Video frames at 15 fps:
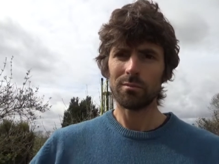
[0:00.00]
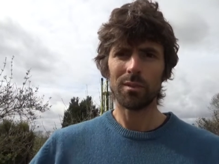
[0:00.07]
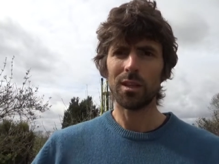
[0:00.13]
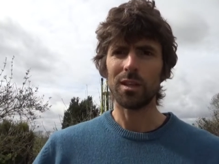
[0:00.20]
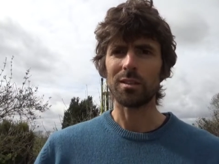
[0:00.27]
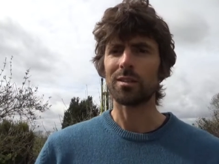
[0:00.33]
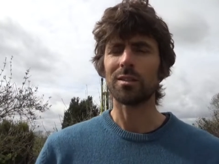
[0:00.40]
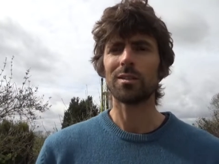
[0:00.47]

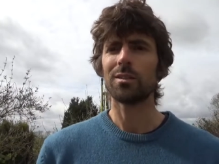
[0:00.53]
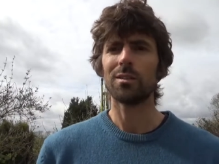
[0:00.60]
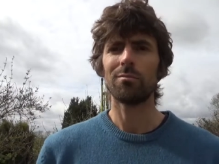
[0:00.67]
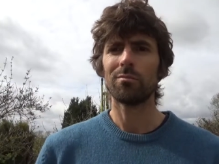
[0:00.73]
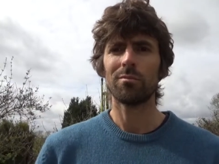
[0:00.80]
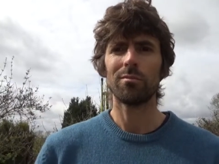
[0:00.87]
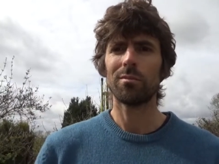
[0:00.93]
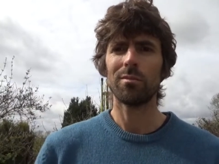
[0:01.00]
his
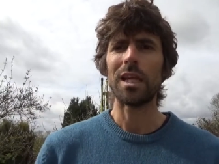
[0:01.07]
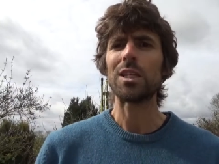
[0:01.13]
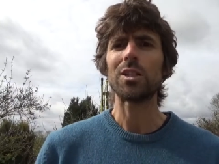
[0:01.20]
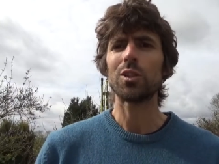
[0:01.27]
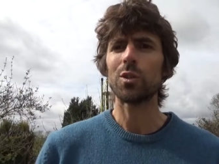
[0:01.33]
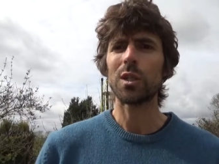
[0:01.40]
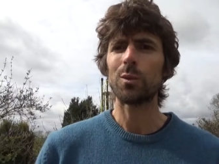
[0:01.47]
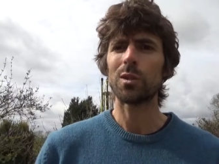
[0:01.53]

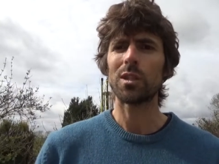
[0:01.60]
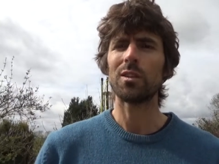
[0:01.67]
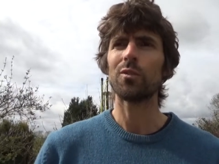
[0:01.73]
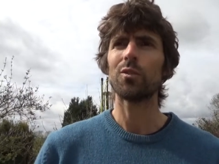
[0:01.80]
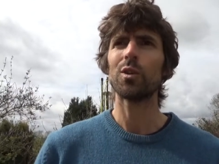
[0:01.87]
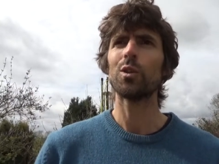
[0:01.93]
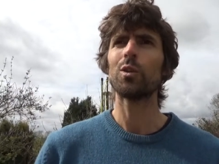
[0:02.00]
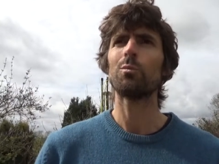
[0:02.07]
history with the
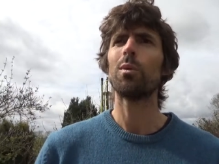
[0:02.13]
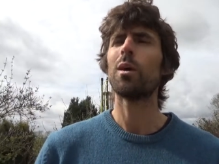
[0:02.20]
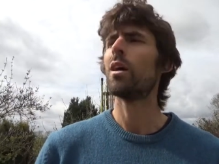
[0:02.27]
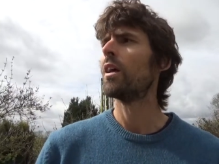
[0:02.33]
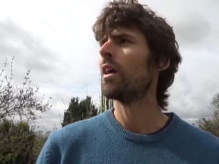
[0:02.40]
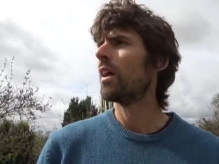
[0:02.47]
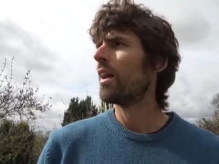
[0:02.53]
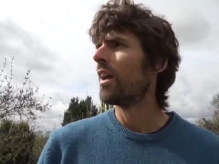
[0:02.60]
flute,
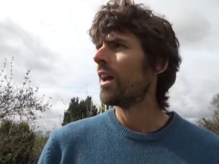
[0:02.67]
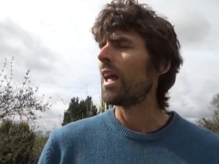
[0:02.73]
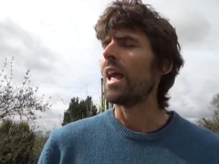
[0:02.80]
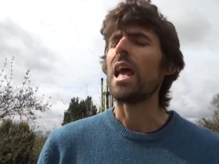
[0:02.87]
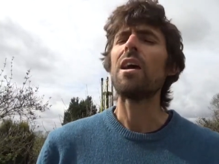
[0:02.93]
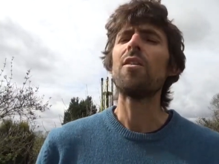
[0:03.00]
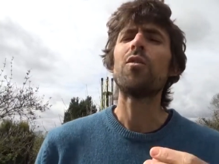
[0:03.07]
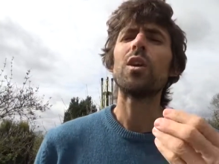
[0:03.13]
but
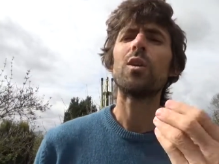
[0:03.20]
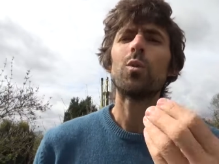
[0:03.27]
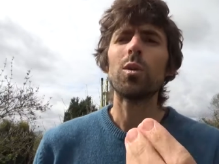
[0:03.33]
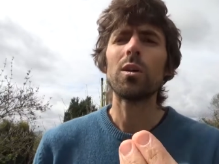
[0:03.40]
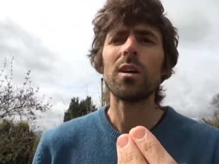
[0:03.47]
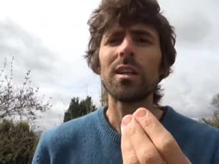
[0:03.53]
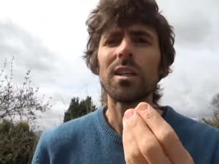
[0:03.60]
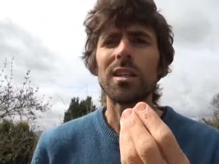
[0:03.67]
every
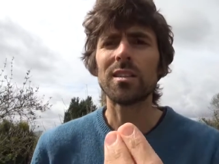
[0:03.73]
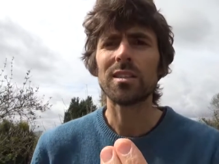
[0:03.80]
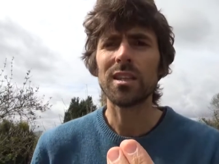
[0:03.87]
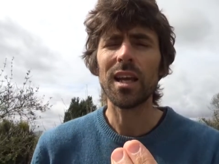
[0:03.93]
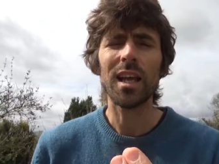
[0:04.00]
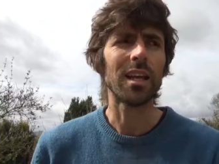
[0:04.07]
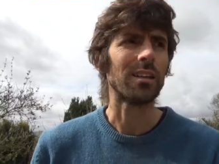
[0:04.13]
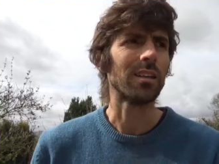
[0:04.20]
word he
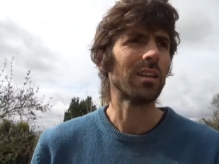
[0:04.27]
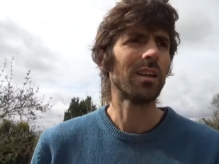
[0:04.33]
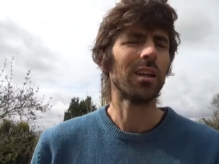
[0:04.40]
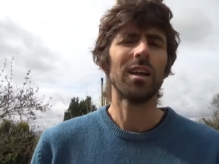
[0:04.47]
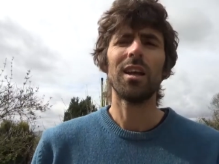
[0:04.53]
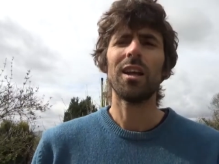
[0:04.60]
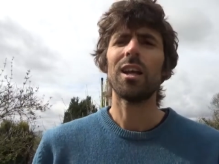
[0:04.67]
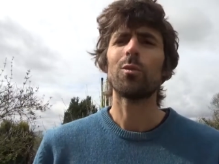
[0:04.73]
said,
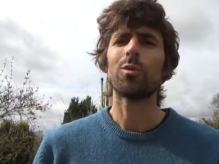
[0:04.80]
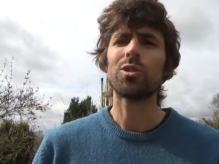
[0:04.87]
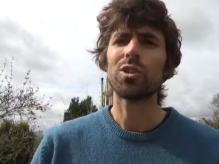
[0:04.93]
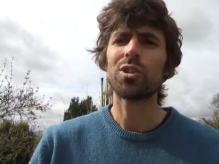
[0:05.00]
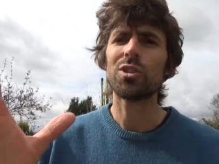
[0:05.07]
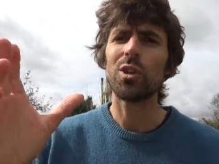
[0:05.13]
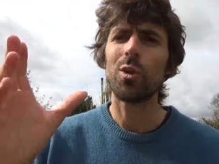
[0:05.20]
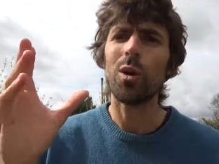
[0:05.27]
it was
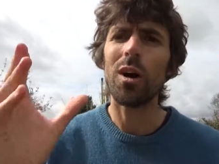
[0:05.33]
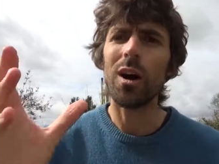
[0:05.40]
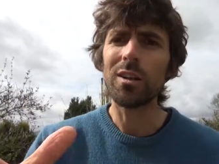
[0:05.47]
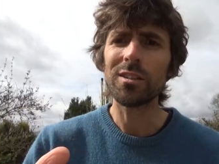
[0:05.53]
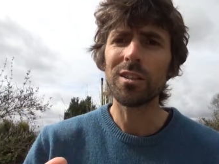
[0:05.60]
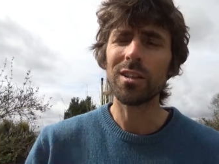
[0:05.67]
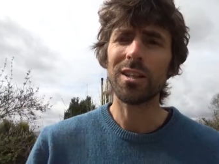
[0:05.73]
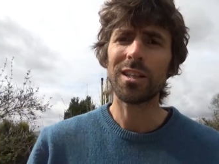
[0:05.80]
just so
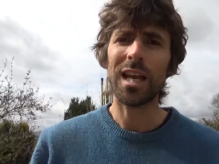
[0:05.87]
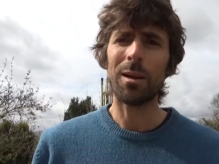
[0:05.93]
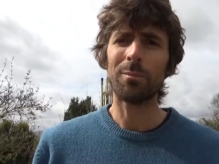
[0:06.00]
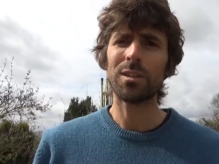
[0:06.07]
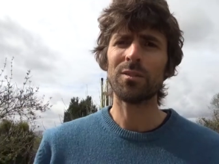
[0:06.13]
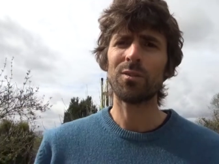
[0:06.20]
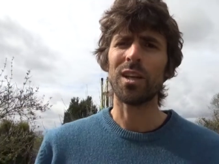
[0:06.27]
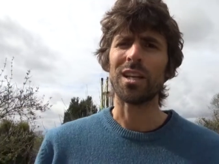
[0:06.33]
utterly
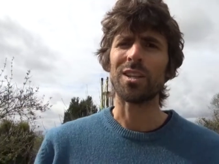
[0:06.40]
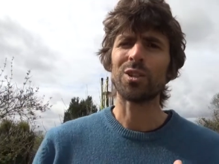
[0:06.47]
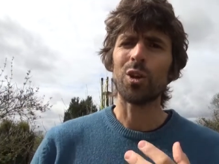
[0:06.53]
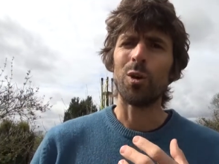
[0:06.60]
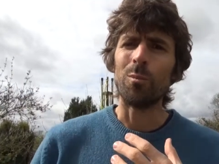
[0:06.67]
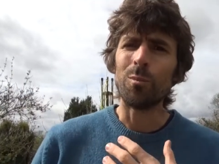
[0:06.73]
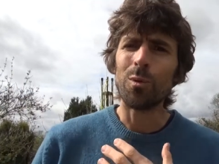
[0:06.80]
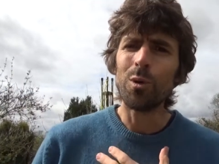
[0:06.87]
captivating,
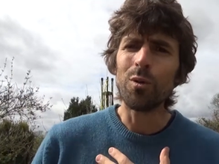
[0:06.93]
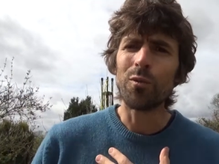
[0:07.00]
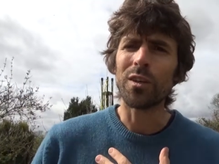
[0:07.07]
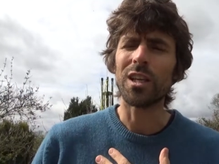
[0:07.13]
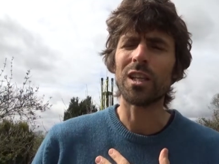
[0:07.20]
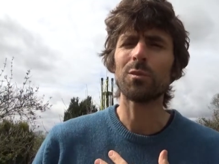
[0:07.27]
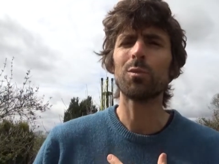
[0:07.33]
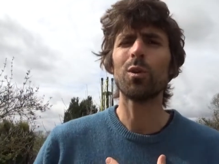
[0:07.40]
so
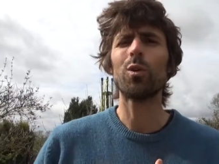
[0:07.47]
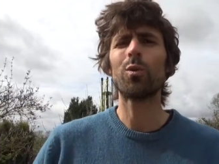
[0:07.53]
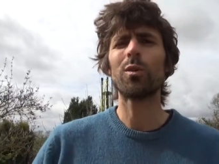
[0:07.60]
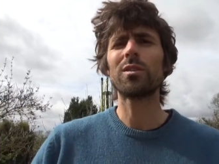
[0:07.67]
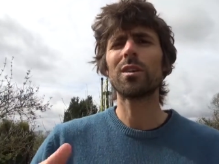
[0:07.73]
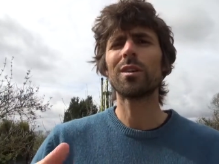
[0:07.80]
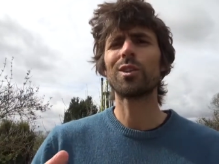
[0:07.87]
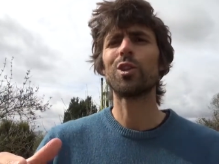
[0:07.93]
moving. He spoke with
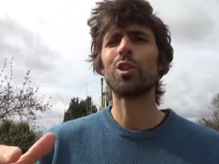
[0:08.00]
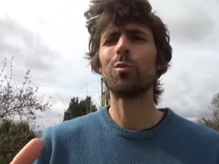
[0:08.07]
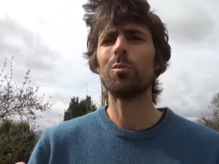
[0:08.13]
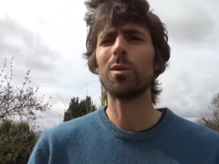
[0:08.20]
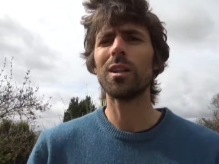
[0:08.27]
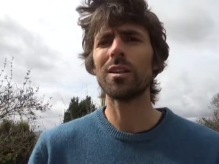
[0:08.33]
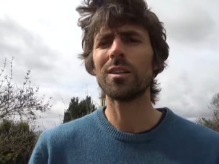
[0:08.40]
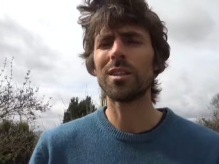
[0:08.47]
such
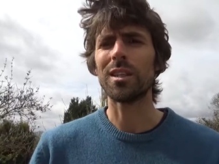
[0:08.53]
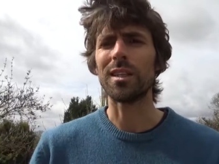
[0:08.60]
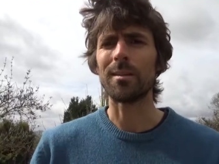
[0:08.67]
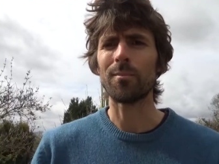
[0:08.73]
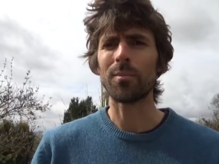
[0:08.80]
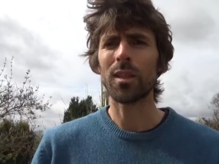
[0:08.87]
humility,